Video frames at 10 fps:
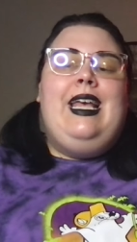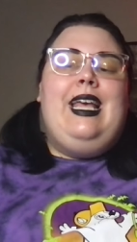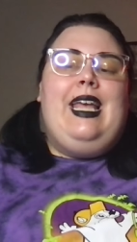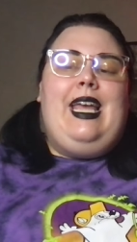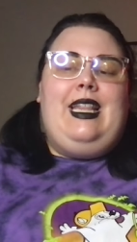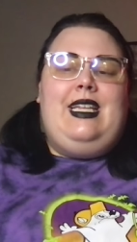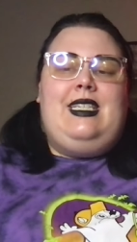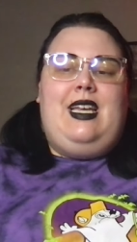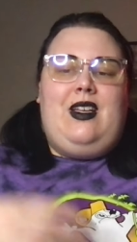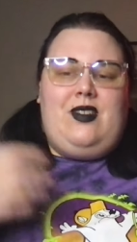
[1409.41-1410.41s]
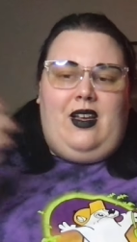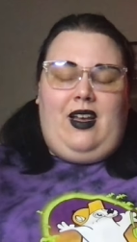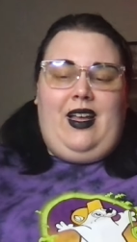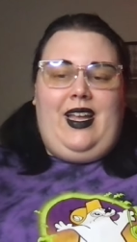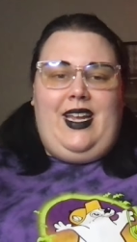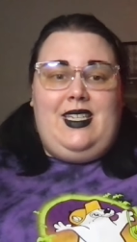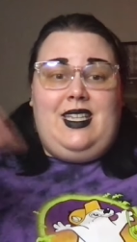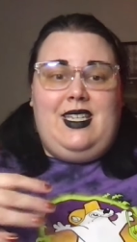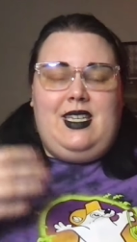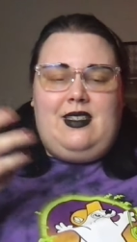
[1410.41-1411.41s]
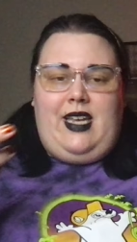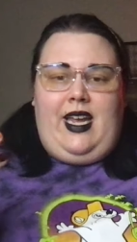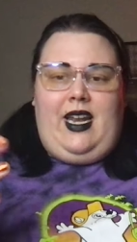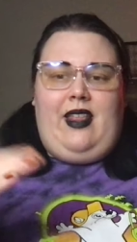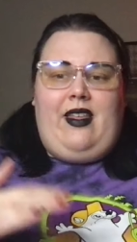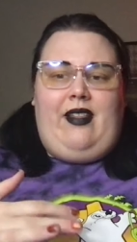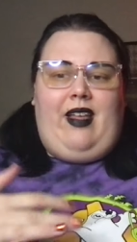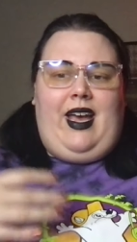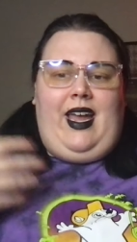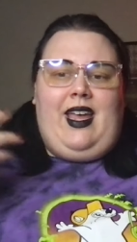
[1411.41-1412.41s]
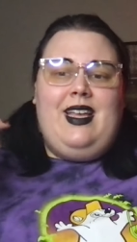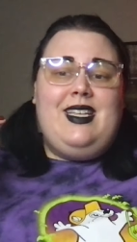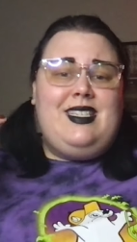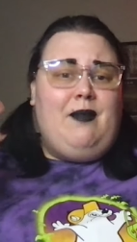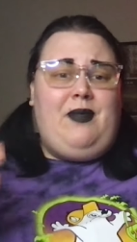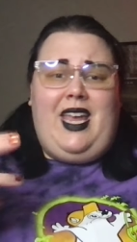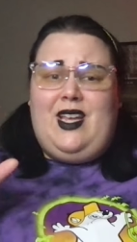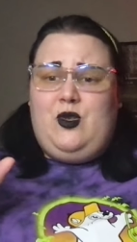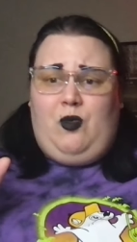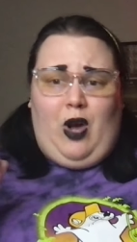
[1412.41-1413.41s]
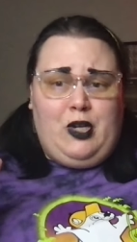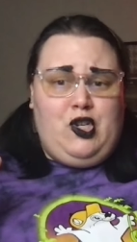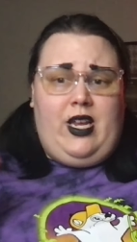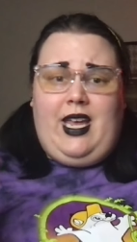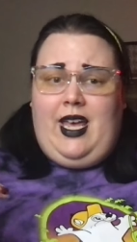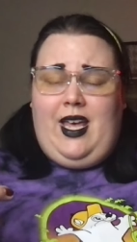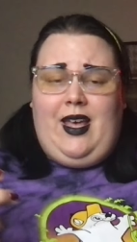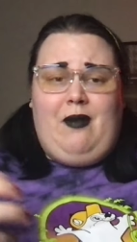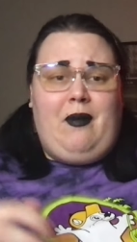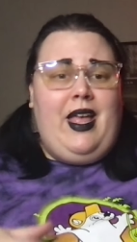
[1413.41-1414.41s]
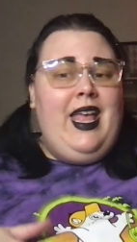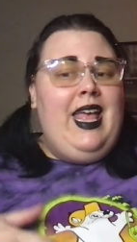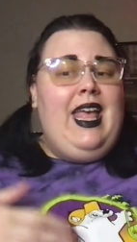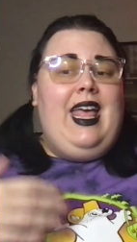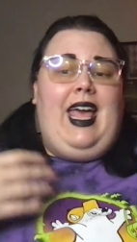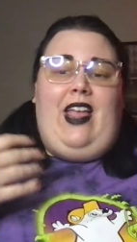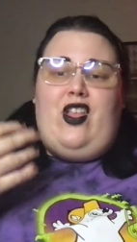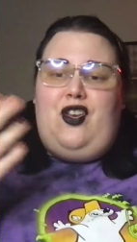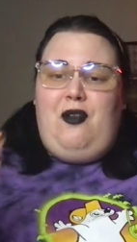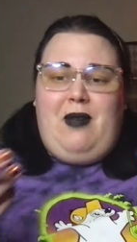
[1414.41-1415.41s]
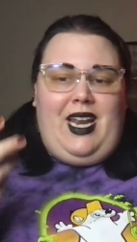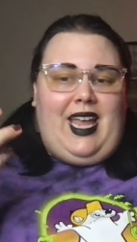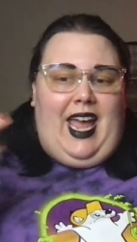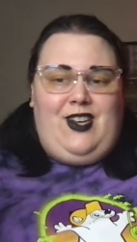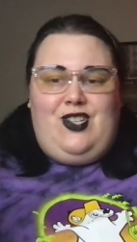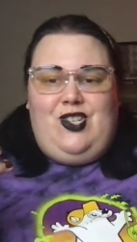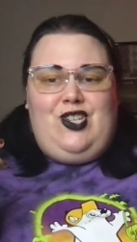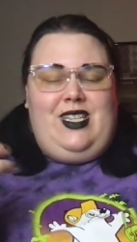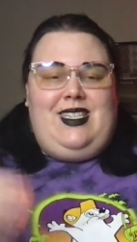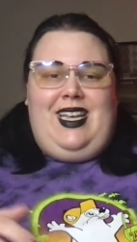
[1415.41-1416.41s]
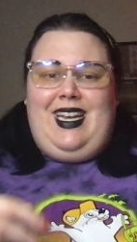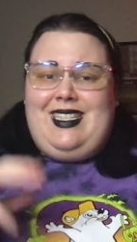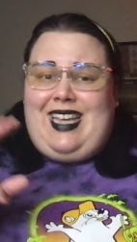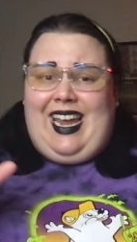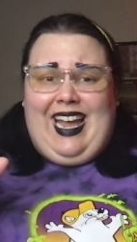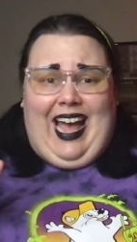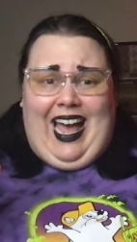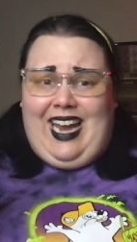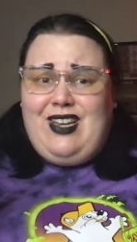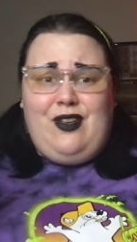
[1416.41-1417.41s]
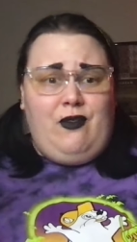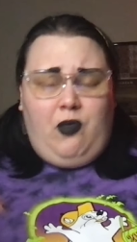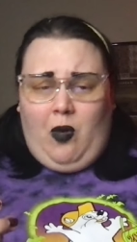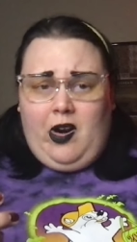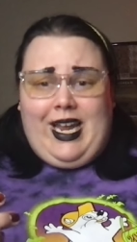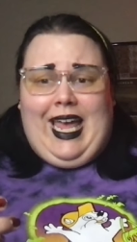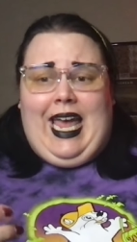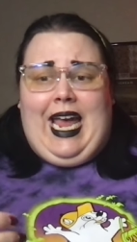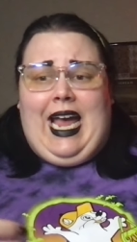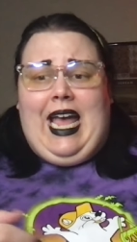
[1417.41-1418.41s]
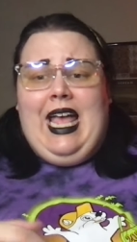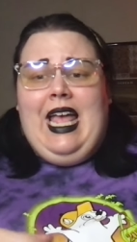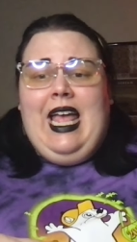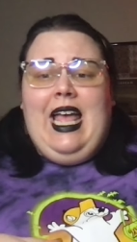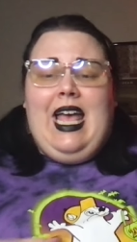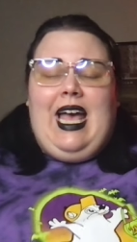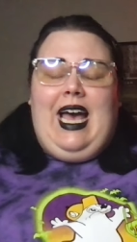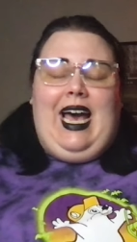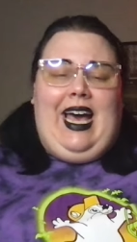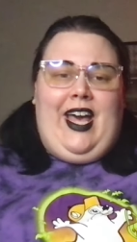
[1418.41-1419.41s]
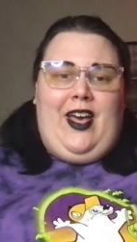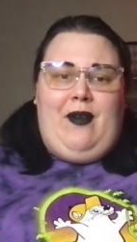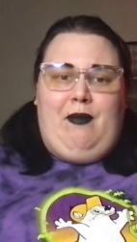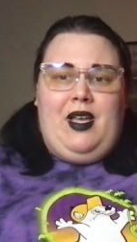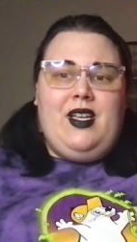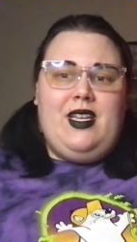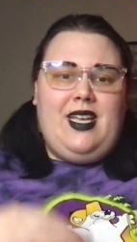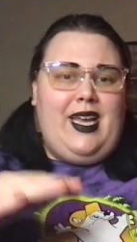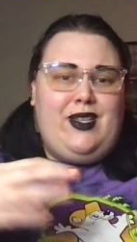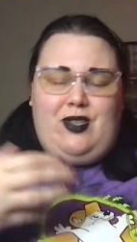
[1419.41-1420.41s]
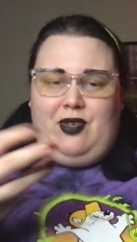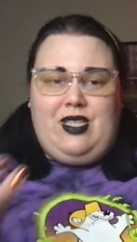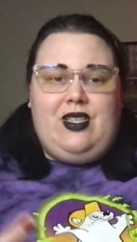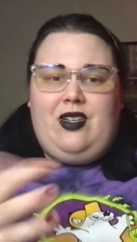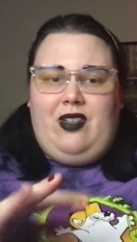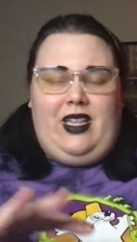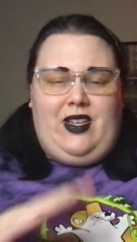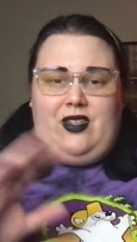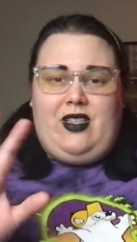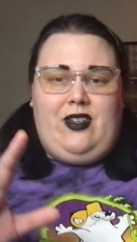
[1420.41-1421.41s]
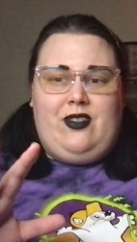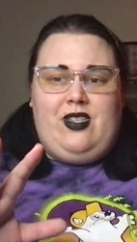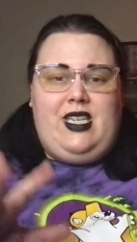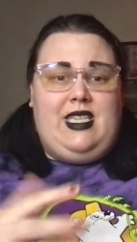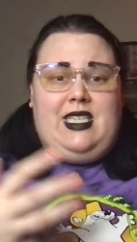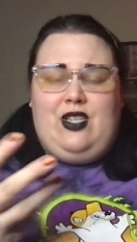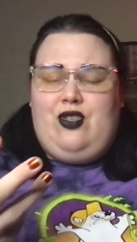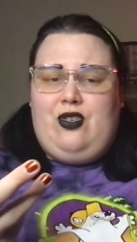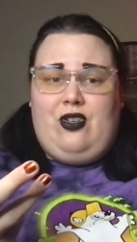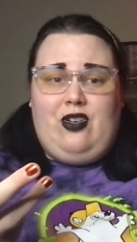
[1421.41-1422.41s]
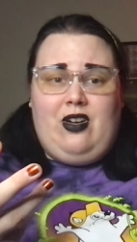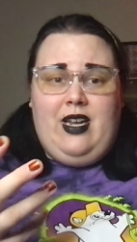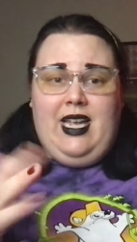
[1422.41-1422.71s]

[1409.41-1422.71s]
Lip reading: He then tells Anna that, like, something is watching him, and the new medication she sent is, like, kind of working. And so it's clear, like, there's his sister